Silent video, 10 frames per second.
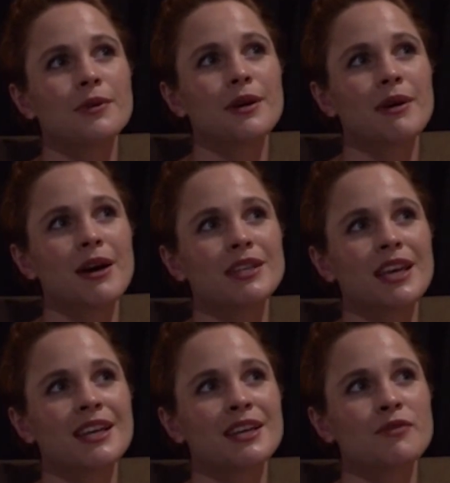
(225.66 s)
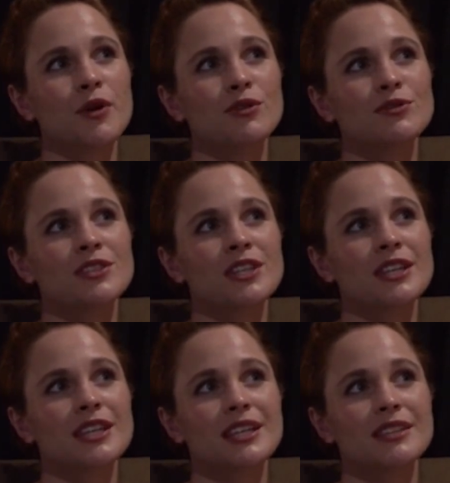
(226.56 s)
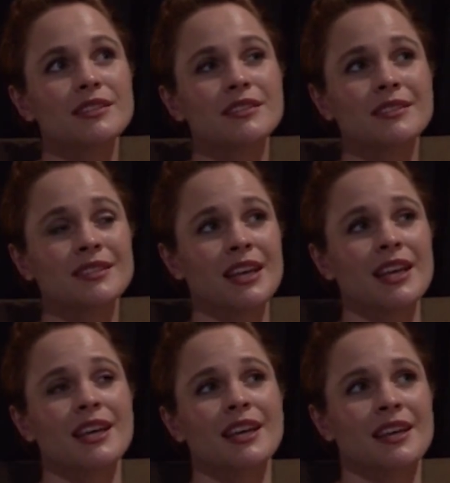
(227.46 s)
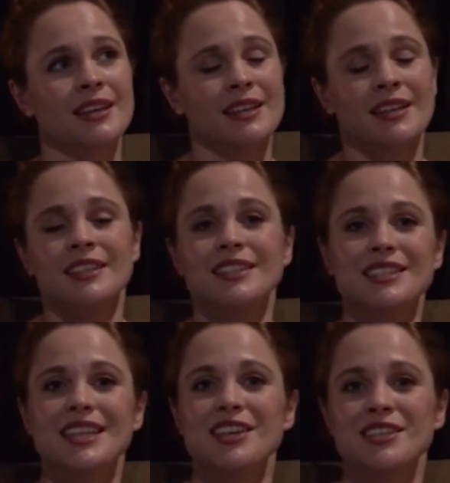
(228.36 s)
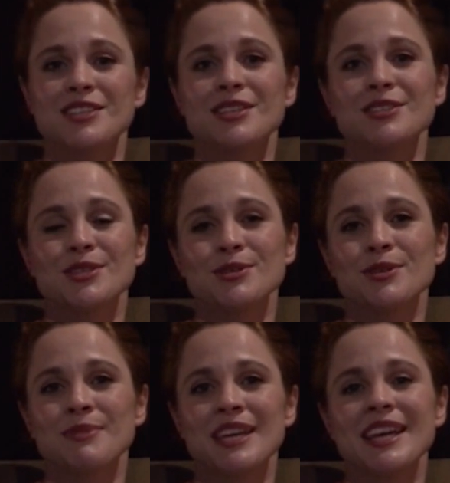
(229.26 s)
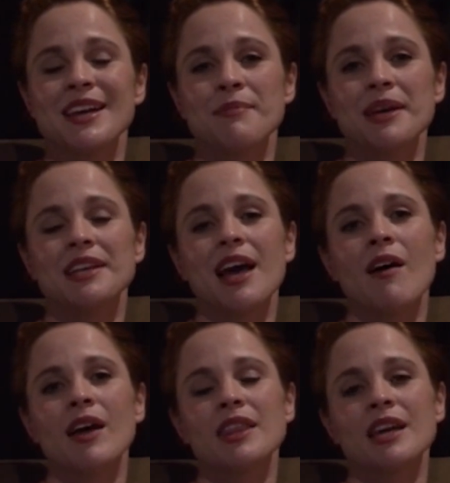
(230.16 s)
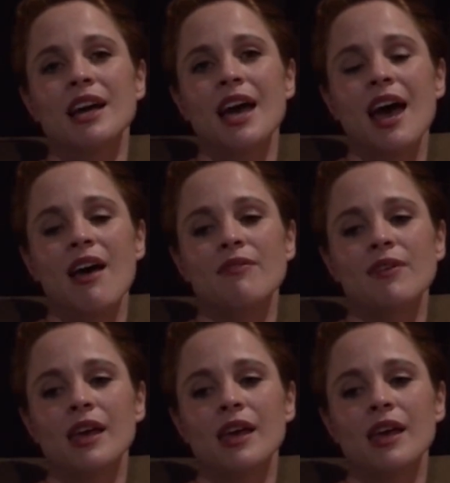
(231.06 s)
about getting involved in discussions on social media, but now I think I have